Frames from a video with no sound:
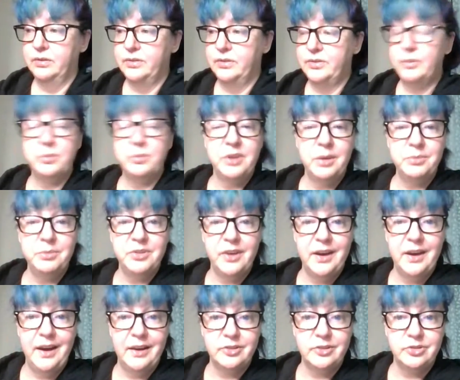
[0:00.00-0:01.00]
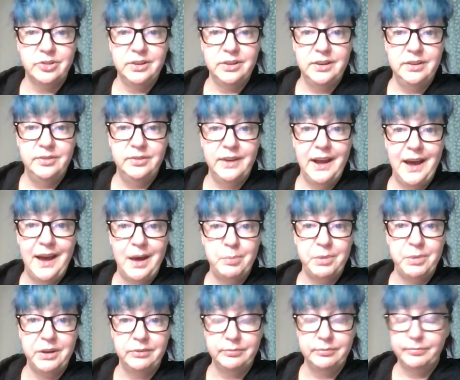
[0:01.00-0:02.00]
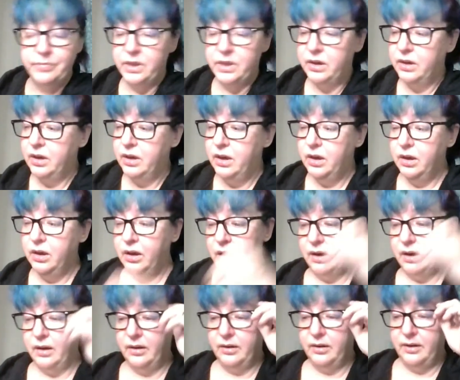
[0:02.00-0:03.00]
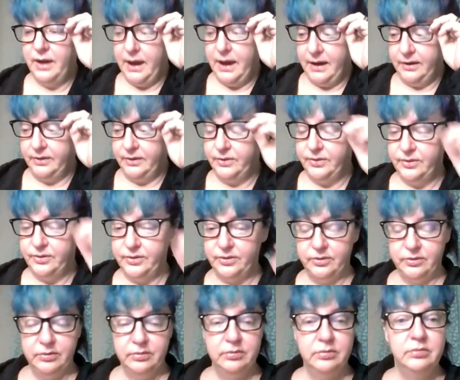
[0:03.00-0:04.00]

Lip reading: sometimes they actually even happen. As